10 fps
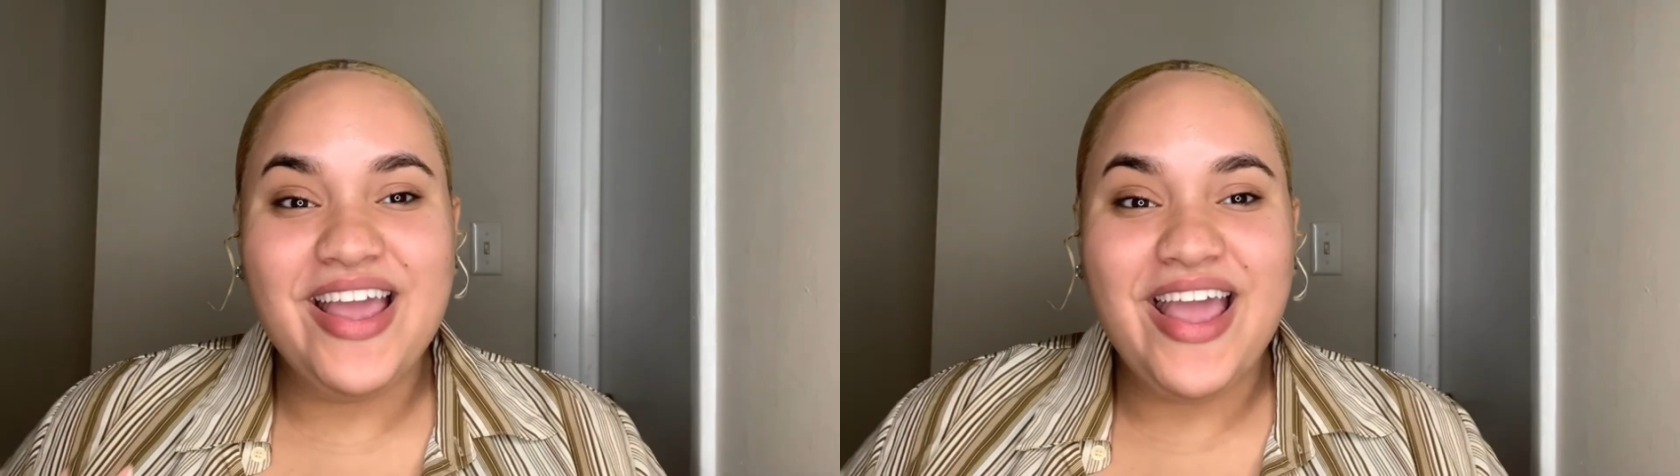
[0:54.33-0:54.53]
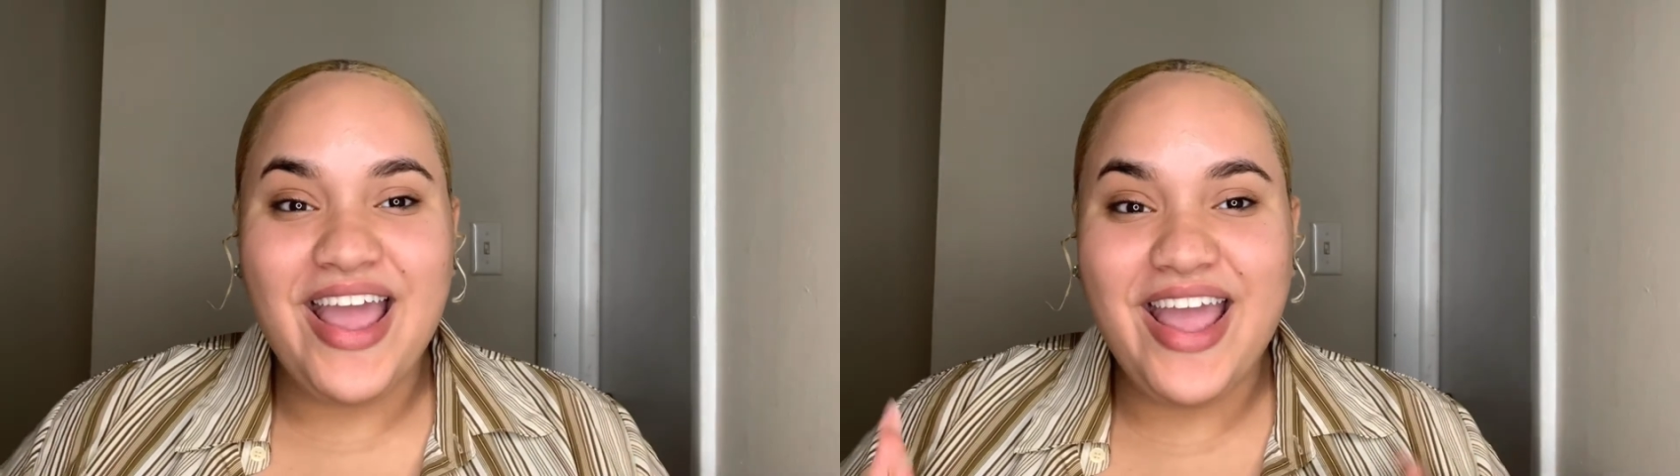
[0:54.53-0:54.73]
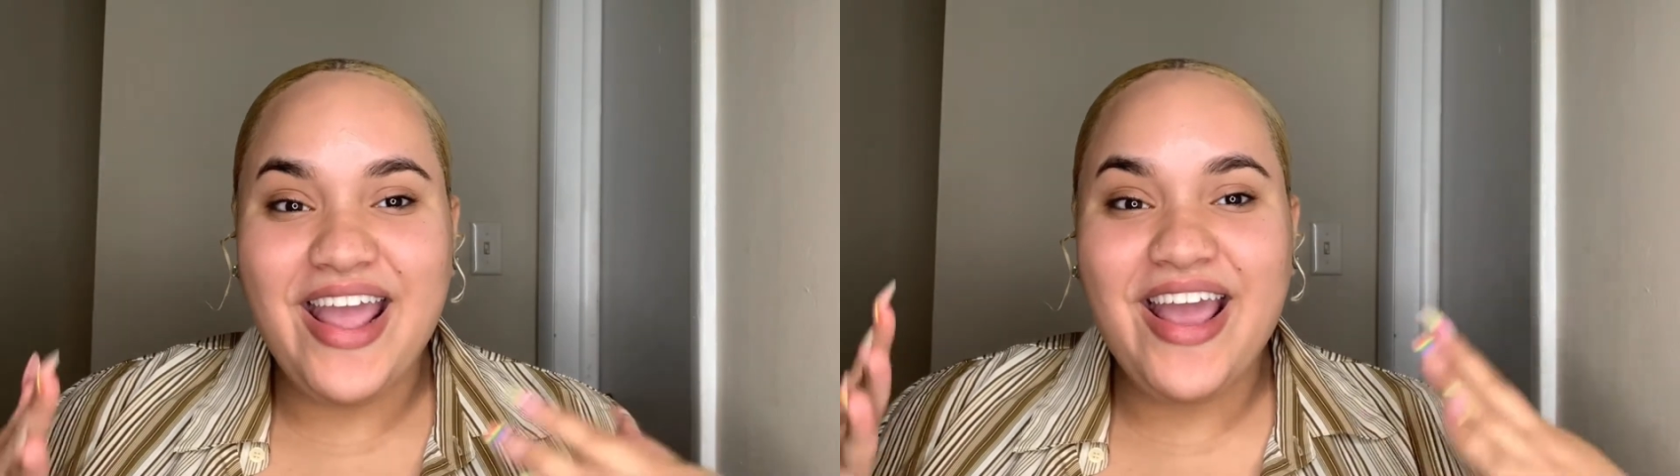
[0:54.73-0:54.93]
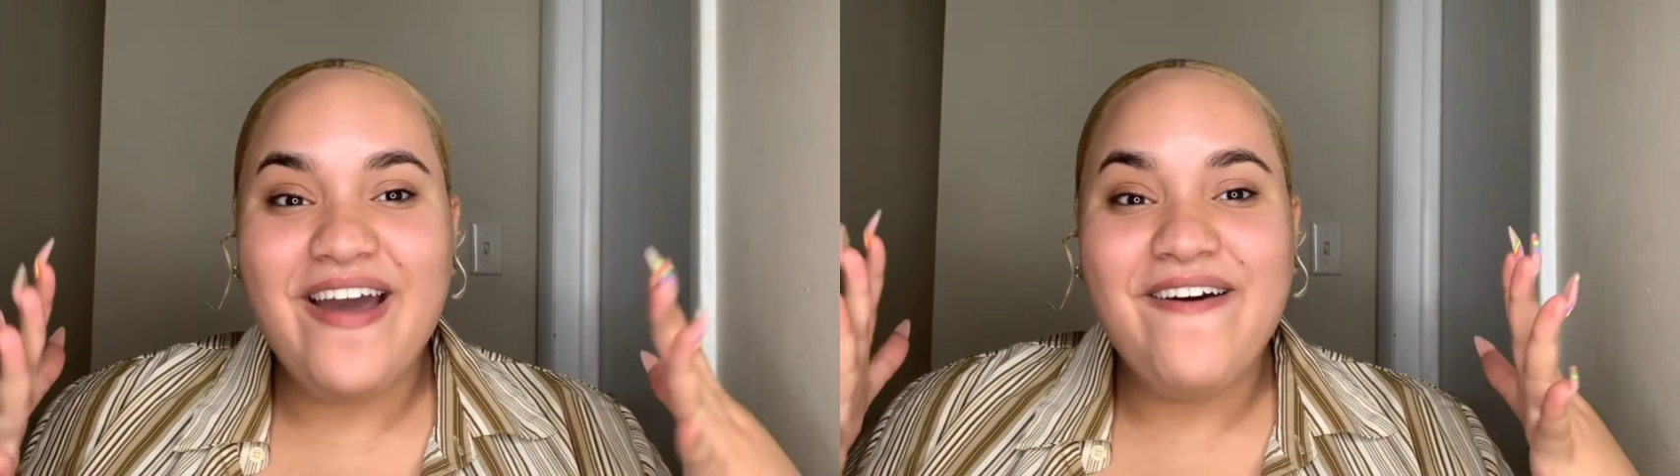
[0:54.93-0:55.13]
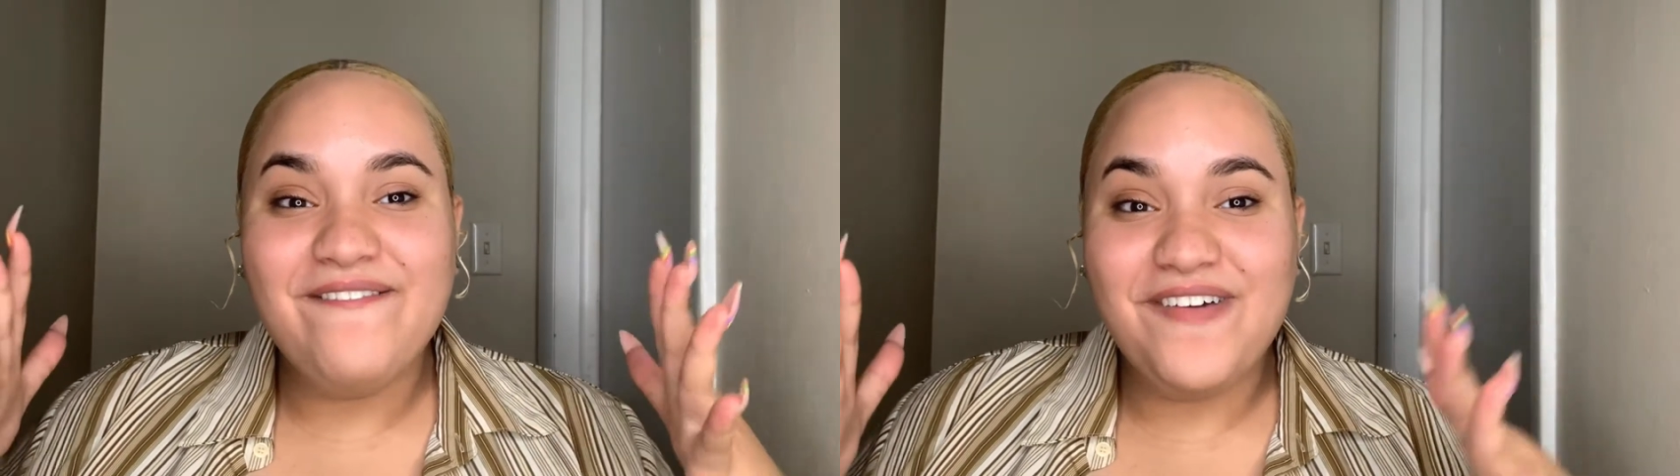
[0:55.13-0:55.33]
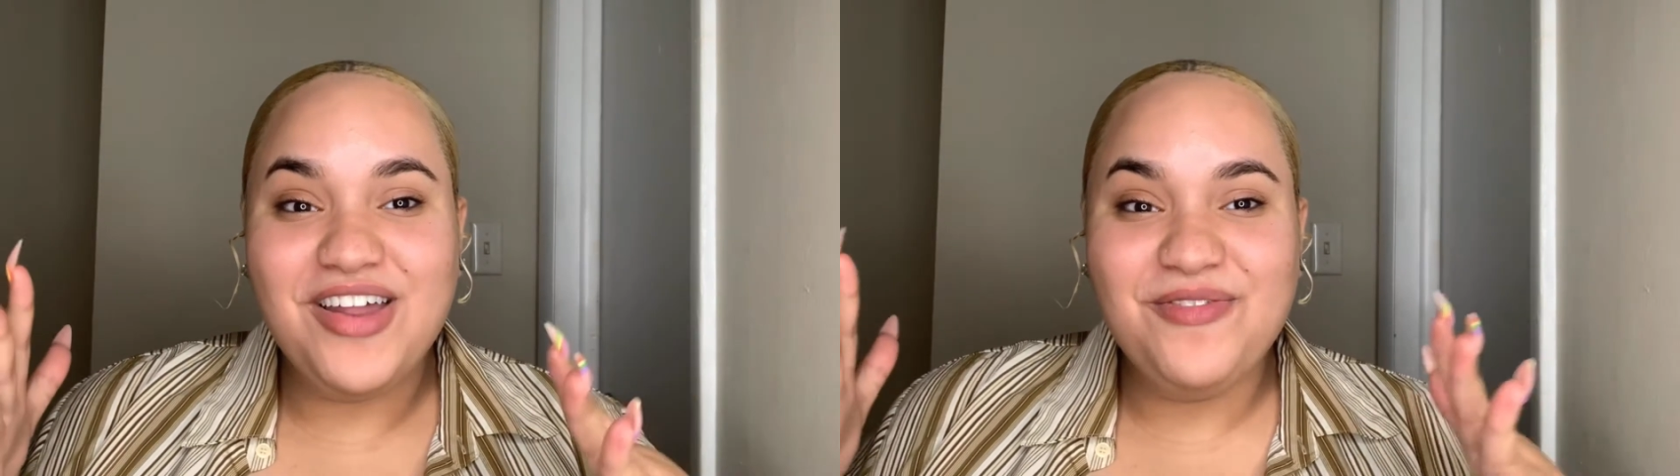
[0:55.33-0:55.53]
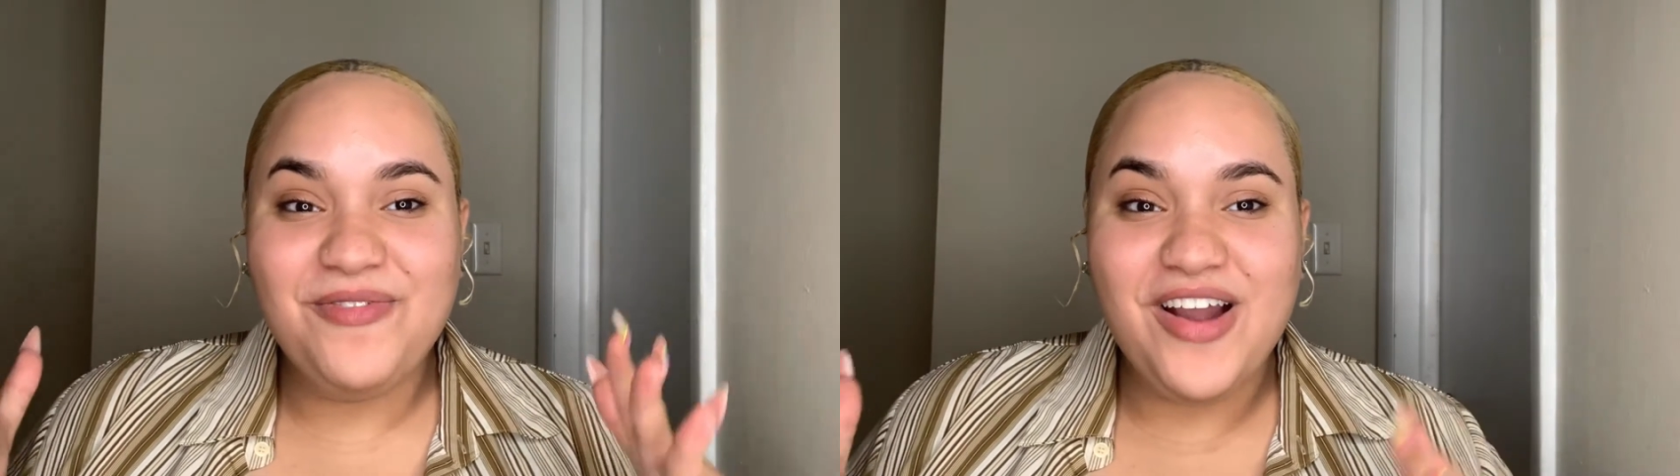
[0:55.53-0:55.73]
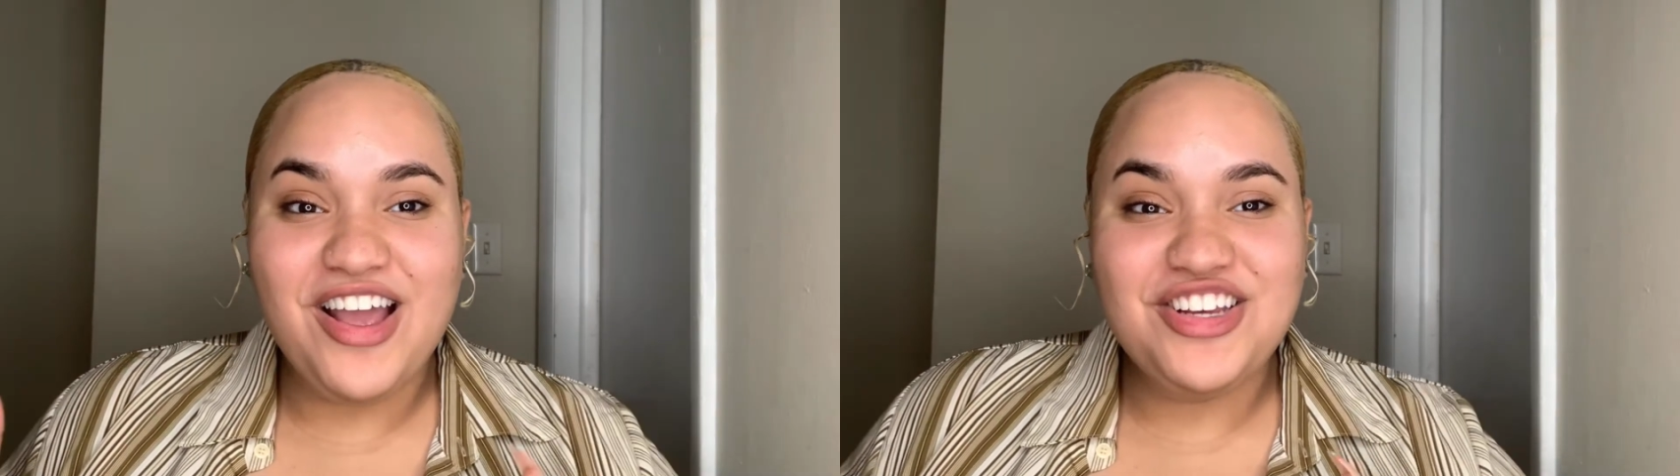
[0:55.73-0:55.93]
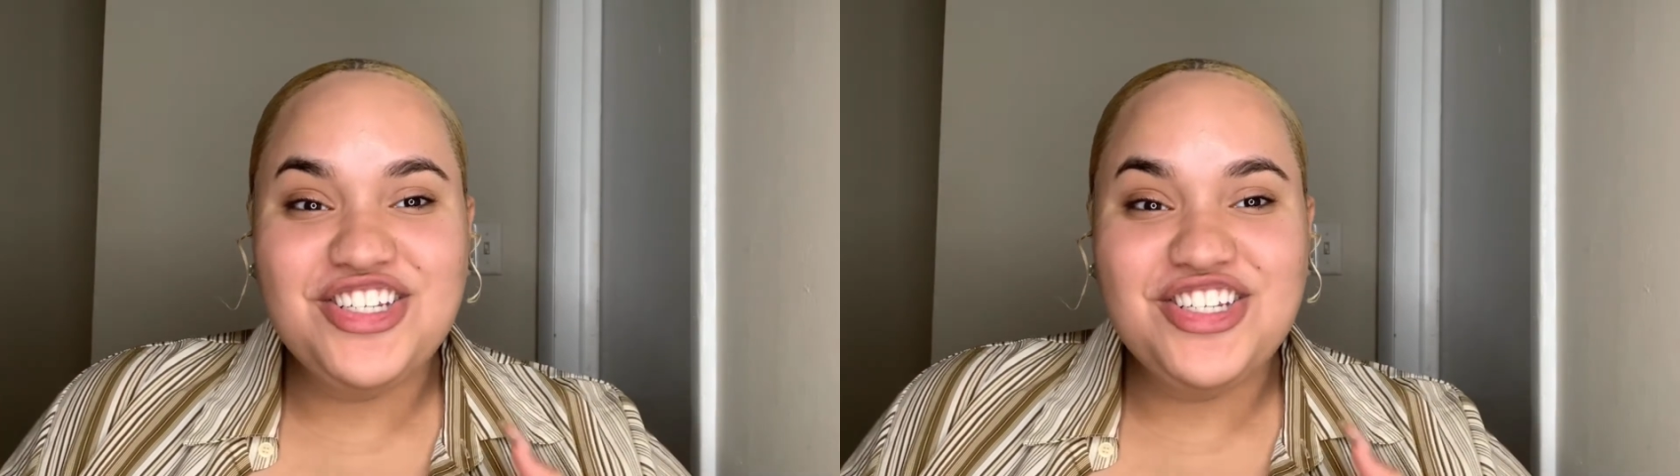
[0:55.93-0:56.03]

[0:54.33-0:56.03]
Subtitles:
a fun fresh